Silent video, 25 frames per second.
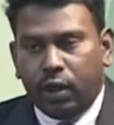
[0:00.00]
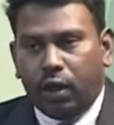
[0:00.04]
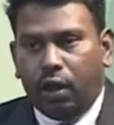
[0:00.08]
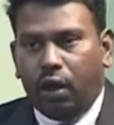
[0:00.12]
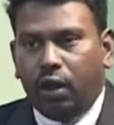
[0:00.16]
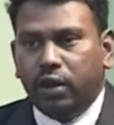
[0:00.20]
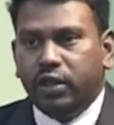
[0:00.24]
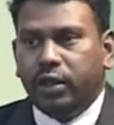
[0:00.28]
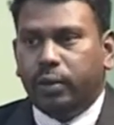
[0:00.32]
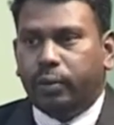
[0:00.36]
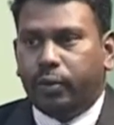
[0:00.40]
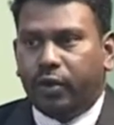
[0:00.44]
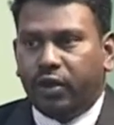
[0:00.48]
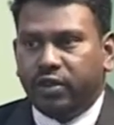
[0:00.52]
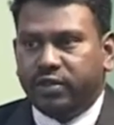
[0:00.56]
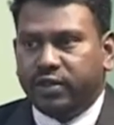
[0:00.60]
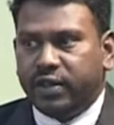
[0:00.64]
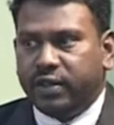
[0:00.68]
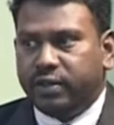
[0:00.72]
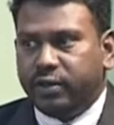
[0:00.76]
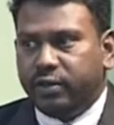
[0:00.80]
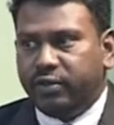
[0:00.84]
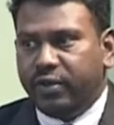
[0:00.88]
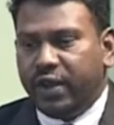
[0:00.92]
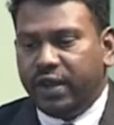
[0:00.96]
all the
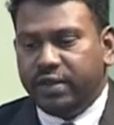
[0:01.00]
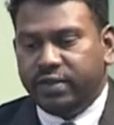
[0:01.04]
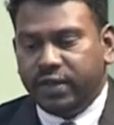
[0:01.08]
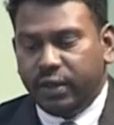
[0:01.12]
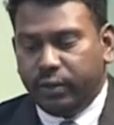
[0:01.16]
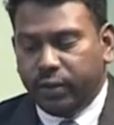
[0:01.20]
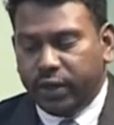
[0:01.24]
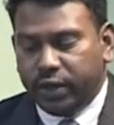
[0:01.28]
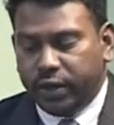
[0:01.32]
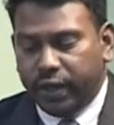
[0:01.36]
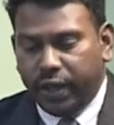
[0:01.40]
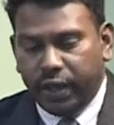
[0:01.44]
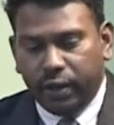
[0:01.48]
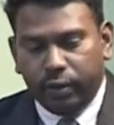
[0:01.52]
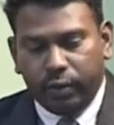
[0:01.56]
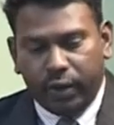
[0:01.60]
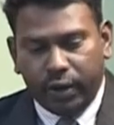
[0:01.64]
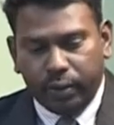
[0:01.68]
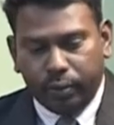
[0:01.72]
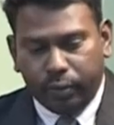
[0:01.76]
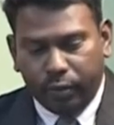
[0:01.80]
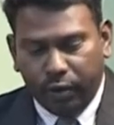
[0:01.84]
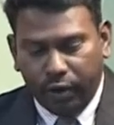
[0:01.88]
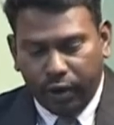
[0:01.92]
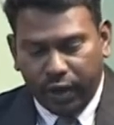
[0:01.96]
process, if let's say we take
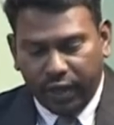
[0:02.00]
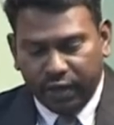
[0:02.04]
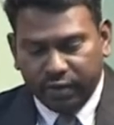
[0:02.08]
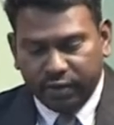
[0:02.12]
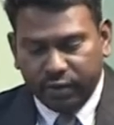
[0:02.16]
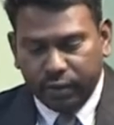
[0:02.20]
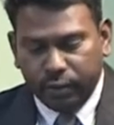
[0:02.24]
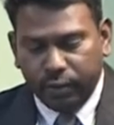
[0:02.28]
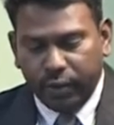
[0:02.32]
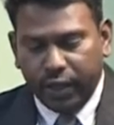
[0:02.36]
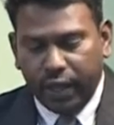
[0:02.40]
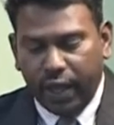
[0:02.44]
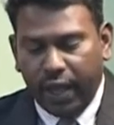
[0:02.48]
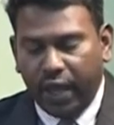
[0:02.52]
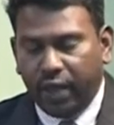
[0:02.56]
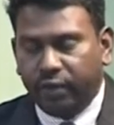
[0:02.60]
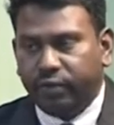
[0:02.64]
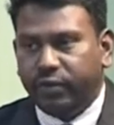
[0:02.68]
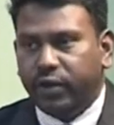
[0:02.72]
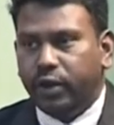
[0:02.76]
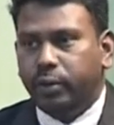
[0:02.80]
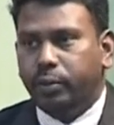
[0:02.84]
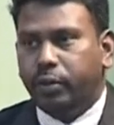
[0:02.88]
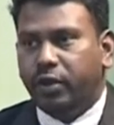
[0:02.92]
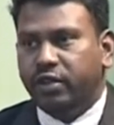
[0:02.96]
one product, we
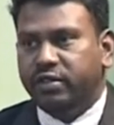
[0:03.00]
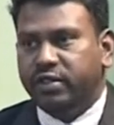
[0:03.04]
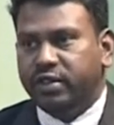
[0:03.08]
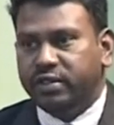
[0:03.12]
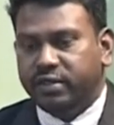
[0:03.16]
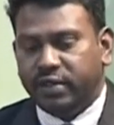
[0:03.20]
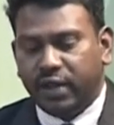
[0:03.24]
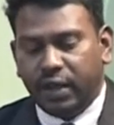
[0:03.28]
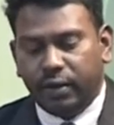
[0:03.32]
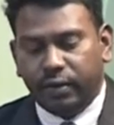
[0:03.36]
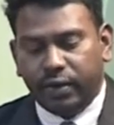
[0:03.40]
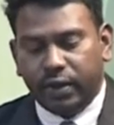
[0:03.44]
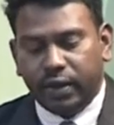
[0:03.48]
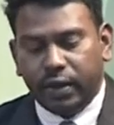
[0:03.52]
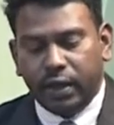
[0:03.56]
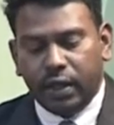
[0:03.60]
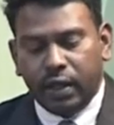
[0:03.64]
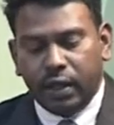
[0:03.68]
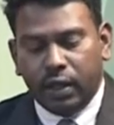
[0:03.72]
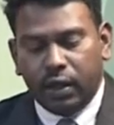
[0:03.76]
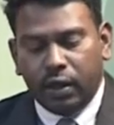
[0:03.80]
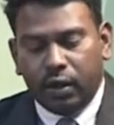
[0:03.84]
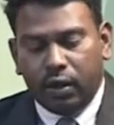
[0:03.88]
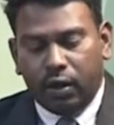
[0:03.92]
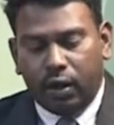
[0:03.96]
have a process level.
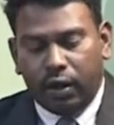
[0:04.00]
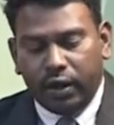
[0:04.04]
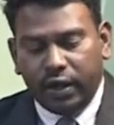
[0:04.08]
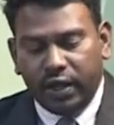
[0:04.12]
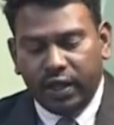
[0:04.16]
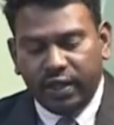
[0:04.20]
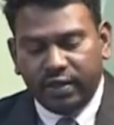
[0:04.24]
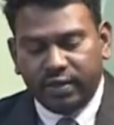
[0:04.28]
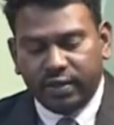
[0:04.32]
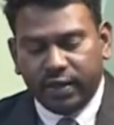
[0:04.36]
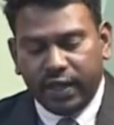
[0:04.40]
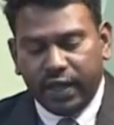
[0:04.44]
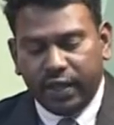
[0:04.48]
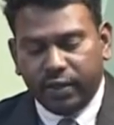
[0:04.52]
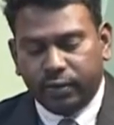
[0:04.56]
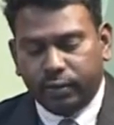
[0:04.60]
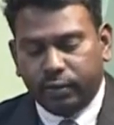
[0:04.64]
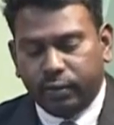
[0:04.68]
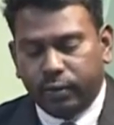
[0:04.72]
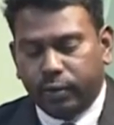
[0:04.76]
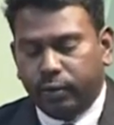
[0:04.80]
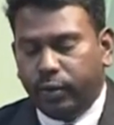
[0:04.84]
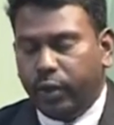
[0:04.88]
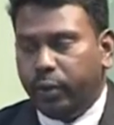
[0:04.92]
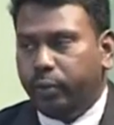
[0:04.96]
On this case,
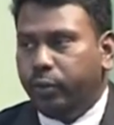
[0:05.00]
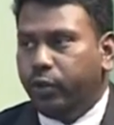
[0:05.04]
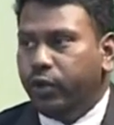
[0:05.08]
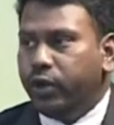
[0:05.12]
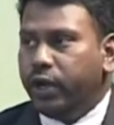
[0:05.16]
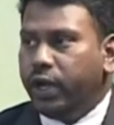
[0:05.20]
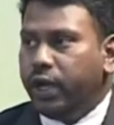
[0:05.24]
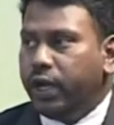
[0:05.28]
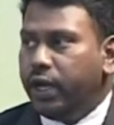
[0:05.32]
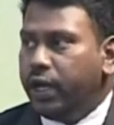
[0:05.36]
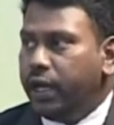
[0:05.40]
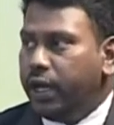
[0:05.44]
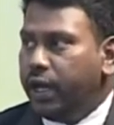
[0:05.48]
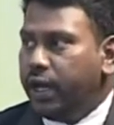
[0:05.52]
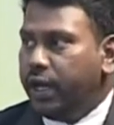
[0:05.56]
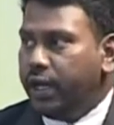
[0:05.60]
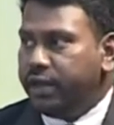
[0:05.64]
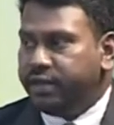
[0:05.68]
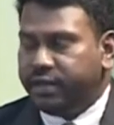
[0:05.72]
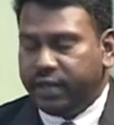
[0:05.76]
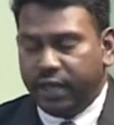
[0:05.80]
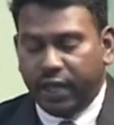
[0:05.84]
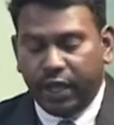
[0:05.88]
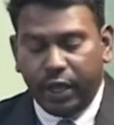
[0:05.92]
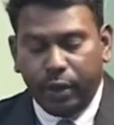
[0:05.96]
we put
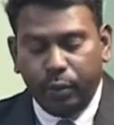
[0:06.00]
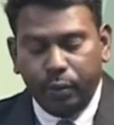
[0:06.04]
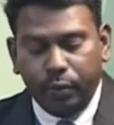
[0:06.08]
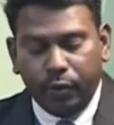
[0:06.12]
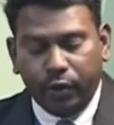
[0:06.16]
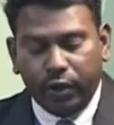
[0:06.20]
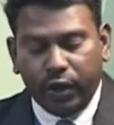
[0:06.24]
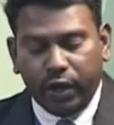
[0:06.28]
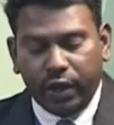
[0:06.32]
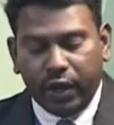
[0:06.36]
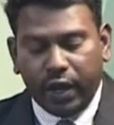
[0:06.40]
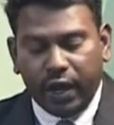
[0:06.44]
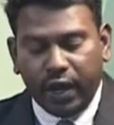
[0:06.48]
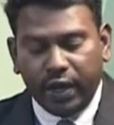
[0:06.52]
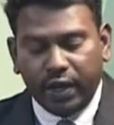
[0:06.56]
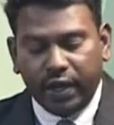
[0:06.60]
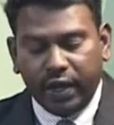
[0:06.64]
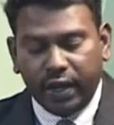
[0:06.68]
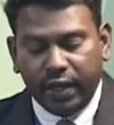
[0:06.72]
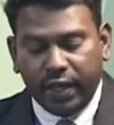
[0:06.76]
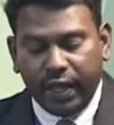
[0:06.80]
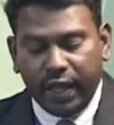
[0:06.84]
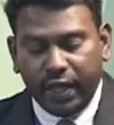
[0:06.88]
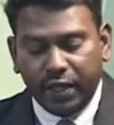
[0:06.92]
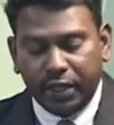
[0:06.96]
as an input
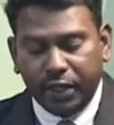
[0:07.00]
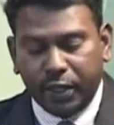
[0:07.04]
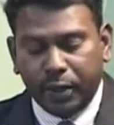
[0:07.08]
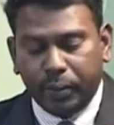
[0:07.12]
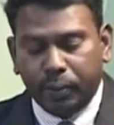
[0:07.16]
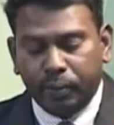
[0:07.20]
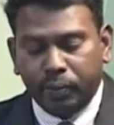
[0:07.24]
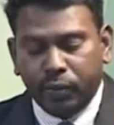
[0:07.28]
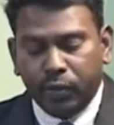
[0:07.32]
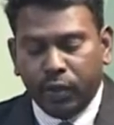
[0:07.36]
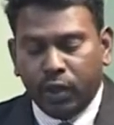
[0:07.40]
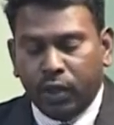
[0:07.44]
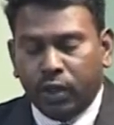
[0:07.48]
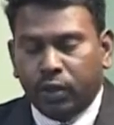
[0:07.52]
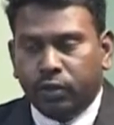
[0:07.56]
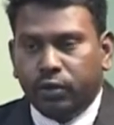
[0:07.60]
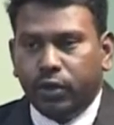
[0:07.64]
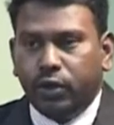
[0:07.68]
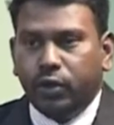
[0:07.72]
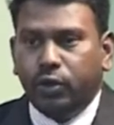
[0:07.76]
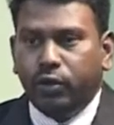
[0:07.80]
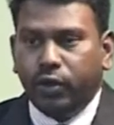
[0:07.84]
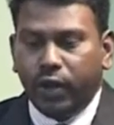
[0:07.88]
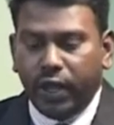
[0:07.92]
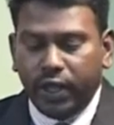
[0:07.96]
100 kg.
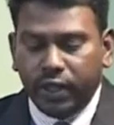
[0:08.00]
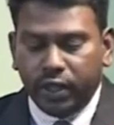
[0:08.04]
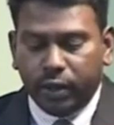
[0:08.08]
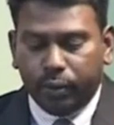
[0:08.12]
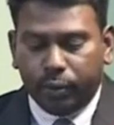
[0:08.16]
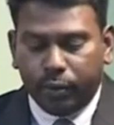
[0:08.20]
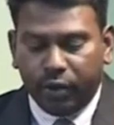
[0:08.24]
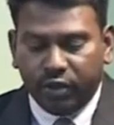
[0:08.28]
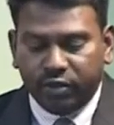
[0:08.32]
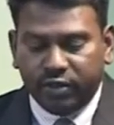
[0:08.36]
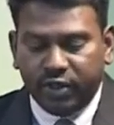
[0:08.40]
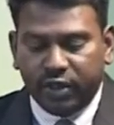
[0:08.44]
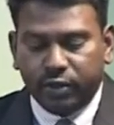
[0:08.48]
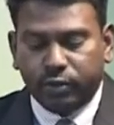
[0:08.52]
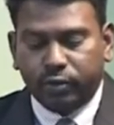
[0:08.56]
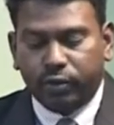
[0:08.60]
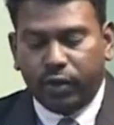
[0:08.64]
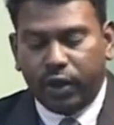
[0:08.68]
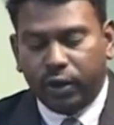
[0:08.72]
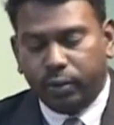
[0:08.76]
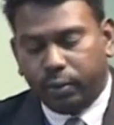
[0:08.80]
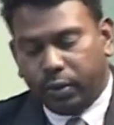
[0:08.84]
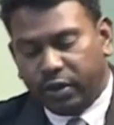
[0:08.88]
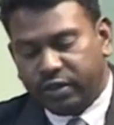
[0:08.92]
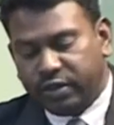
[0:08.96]
So during the process
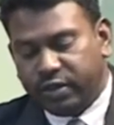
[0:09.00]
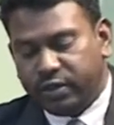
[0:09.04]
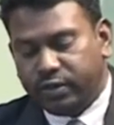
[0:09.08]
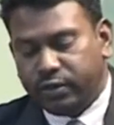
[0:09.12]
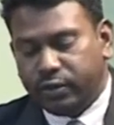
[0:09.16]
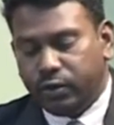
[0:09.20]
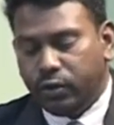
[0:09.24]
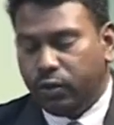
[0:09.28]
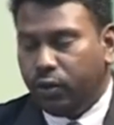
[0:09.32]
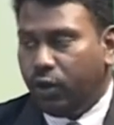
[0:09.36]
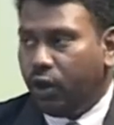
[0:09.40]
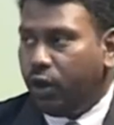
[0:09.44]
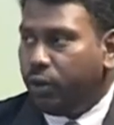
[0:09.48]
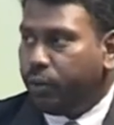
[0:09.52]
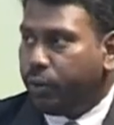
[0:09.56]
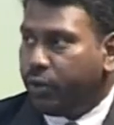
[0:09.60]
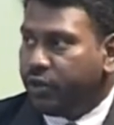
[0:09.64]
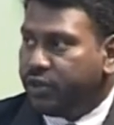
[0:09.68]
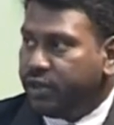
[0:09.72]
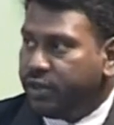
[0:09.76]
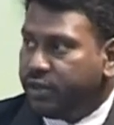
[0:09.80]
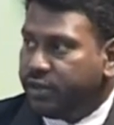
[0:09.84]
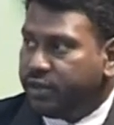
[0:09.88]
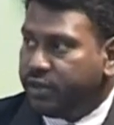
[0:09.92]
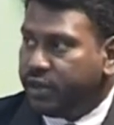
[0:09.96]
1, process 2, or
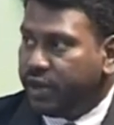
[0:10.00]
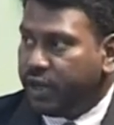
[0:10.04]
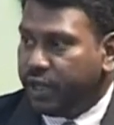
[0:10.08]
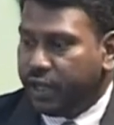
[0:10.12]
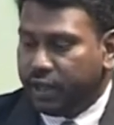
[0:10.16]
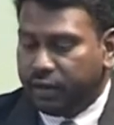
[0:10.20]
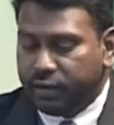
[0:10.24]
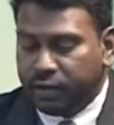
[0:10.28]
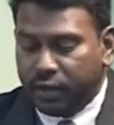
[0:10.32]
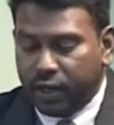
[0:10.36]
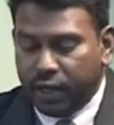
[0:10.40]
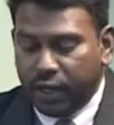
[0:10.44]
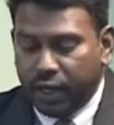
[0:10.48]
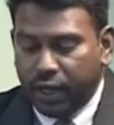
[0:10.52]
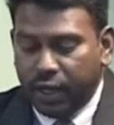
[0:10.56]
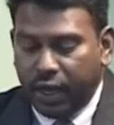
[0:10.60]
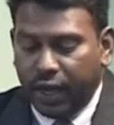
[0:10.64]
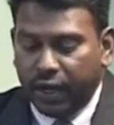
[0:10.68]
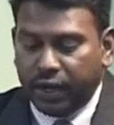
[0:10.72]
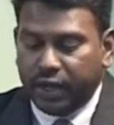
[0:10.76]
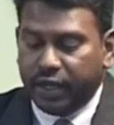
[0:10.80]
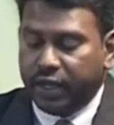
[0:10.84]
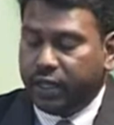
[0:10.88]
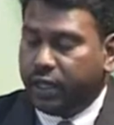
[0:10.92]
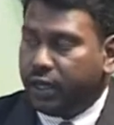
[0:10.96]
process 3,
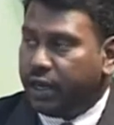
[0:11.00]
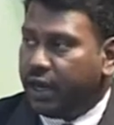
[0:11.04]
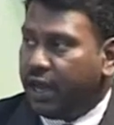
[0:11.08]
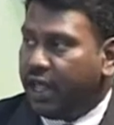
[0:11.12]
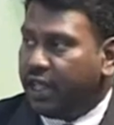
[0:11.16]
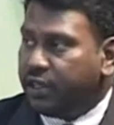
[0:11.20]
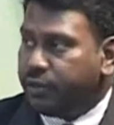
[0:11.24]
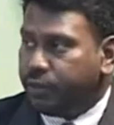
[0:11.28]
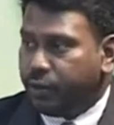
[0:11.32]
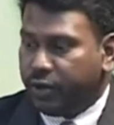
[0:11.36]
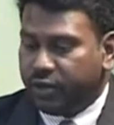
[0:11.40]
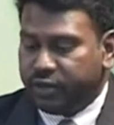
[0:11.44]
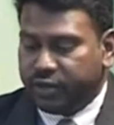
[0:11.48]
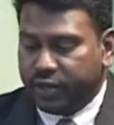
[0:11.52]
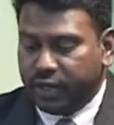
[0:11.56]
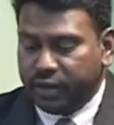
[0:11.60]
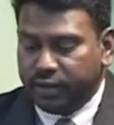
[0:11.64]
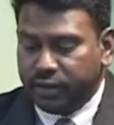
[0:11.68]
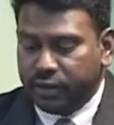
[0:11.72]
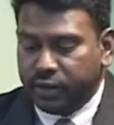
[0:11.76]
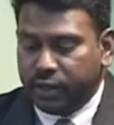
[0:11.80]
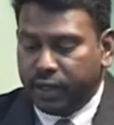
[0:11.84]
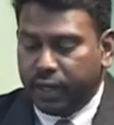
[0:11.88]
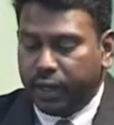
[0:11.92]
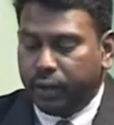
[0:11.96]
until the last
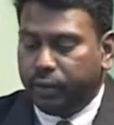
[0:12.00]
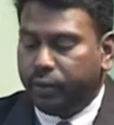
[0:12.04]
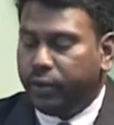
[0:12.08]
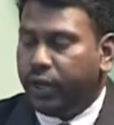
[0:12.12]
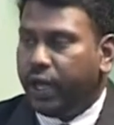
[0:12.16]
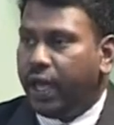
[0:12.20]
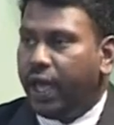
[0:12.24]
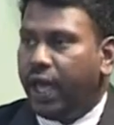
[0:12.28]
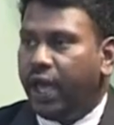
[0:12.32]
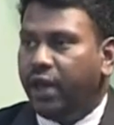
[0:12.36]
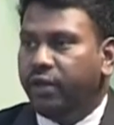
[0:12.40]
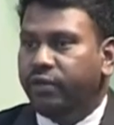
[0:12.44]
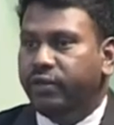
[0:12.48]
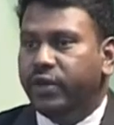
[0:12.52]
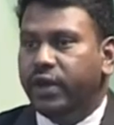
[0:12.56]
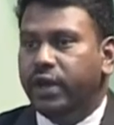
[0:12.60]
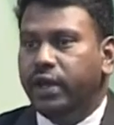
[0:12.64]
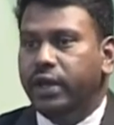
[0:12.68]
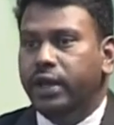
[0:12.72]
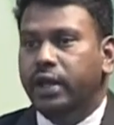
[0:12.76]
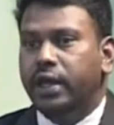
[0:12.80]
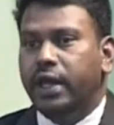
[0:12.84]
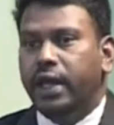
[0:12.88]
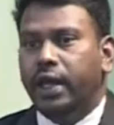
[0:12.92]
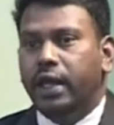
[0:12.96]
process, we have
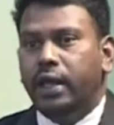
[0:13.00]
a